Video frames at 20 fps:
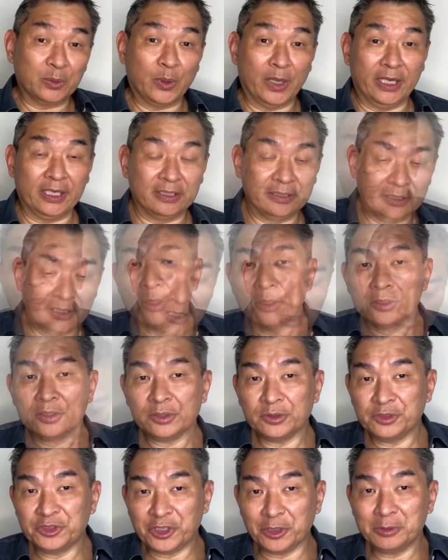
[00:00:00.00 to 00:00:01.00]
white.
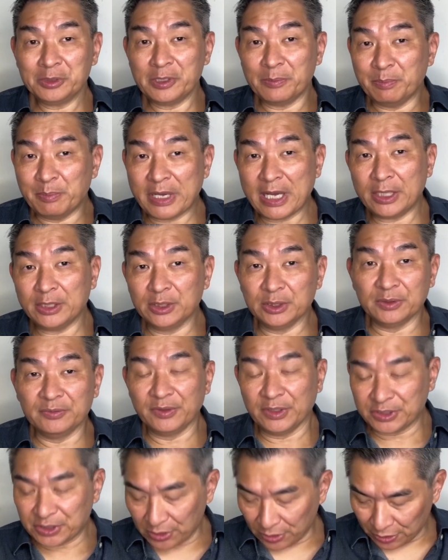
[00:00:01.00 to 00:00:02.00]
So in terms of manual
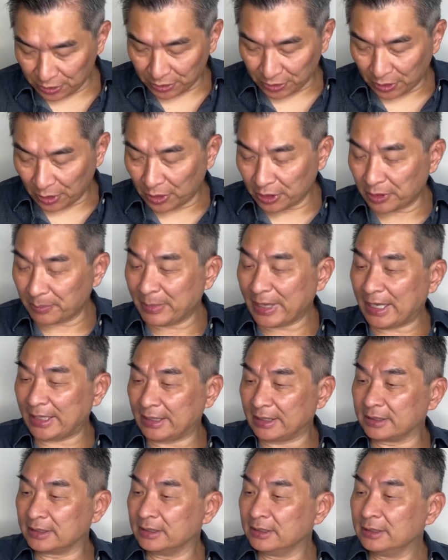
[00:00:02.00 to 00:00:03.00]
versus
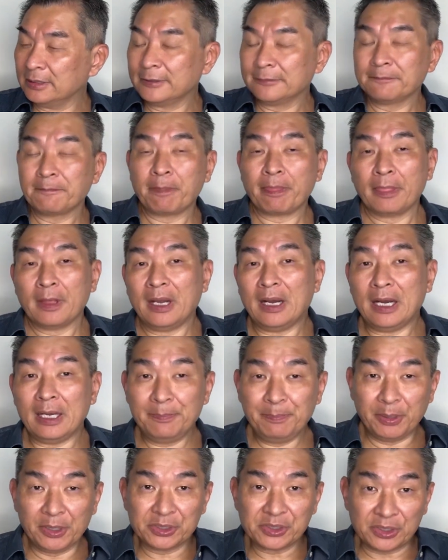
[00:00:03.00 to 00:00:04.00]
automatic, I
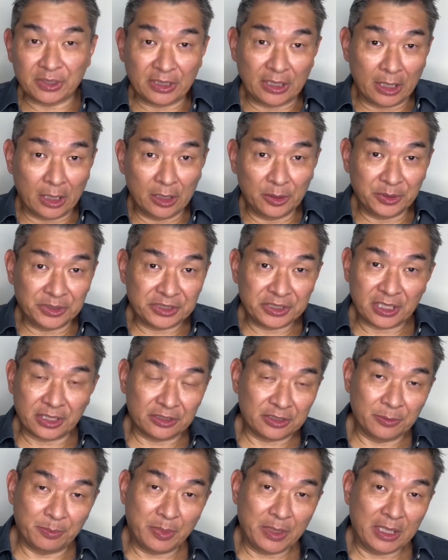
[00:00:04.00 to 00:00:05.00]
always
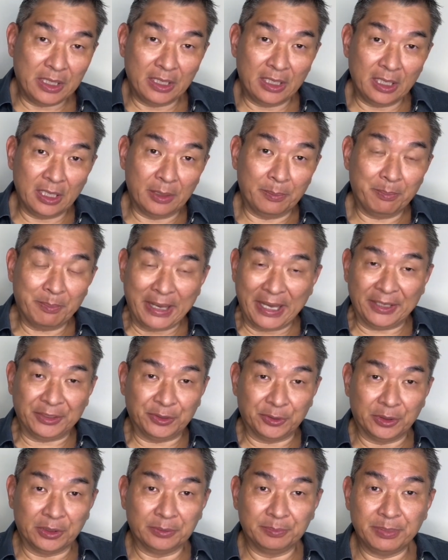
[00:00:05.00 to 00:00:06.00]
tend to be in
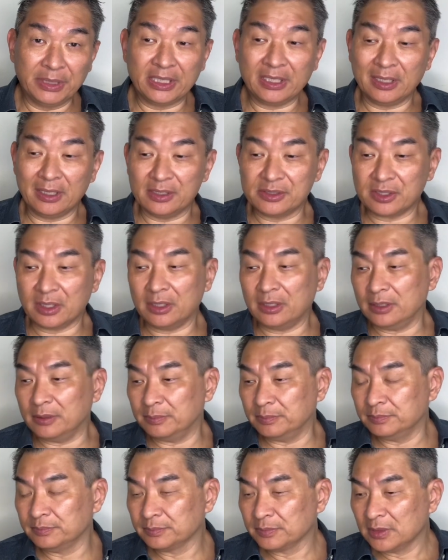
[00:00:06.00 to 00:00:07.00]
manual because
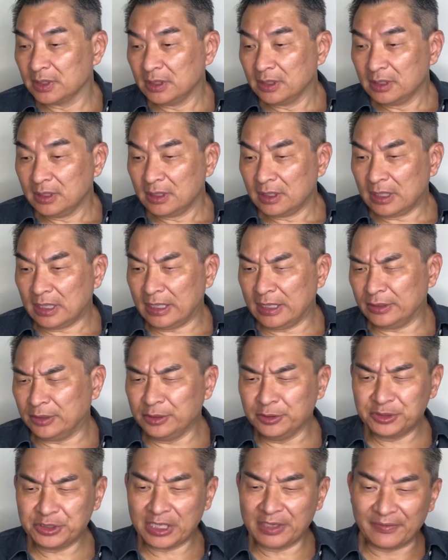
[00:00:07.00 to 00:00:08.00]
I
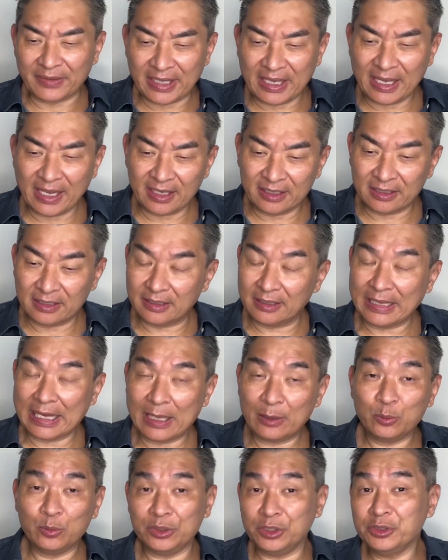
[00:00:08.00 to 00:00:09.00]
used to have a Canon
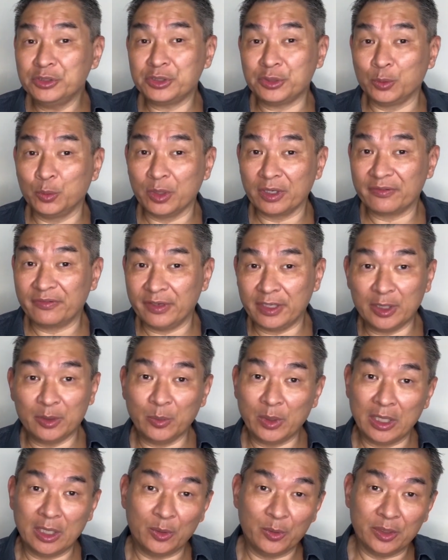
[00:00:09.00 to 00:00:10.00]
that used to work very
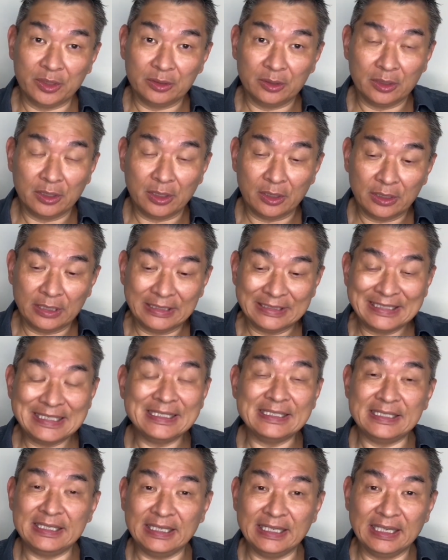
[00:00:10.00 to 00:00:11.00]
well when in
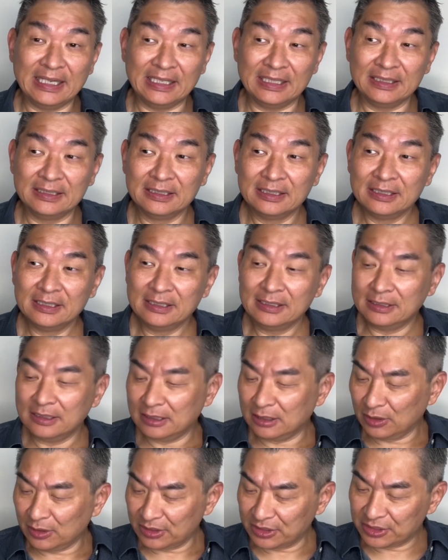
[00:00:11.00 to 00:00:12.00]
TTL.
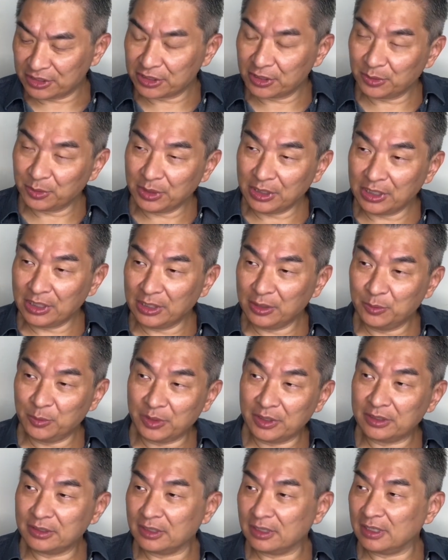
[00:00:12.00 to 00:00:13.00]
On a Sony
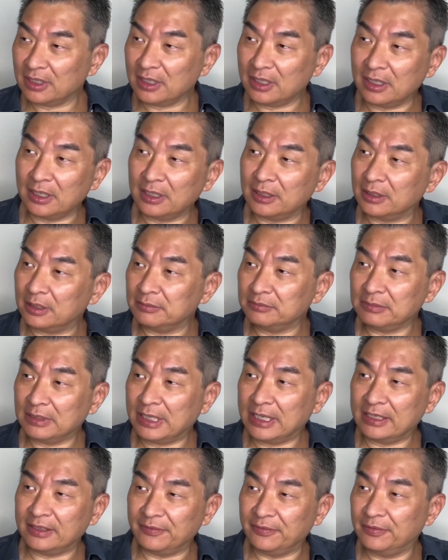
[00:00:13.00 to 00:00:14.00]
with I
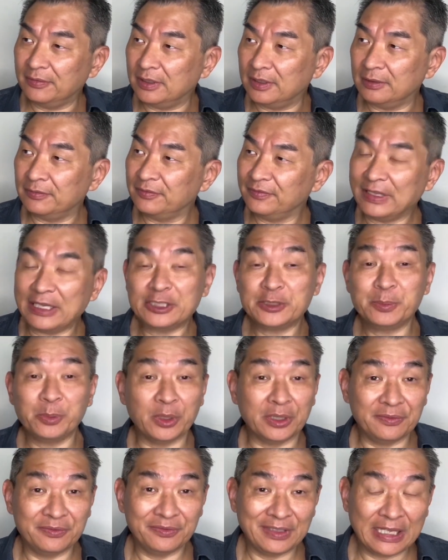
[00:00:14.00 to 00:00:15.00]
had a
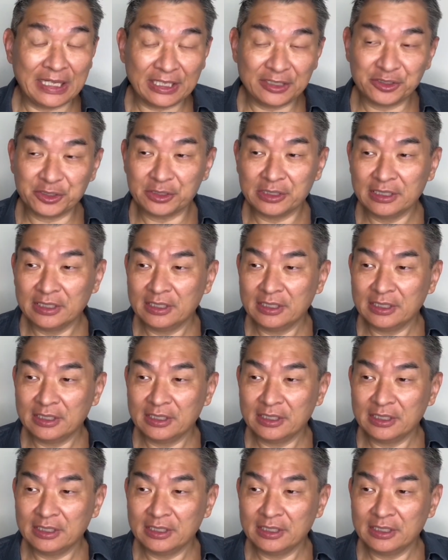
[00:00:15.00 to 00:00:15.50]
flashpoint flash.